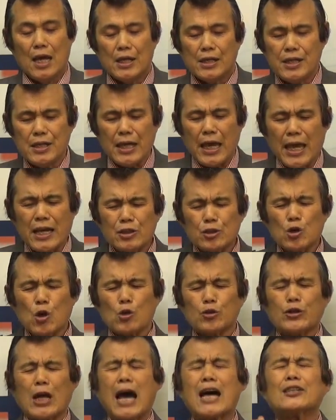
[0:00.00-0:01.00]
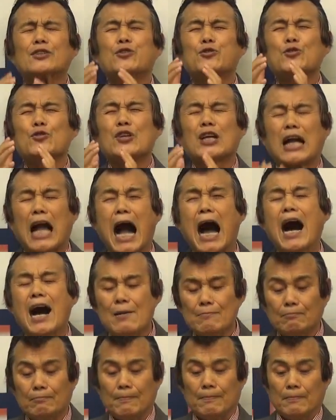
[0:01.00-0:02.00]
He exhorts us to
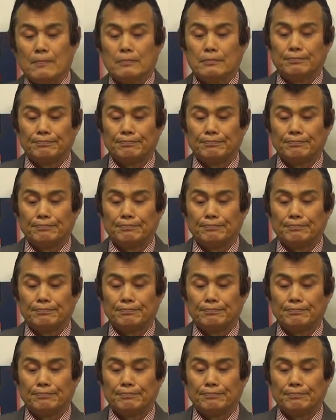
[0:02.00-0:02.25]
come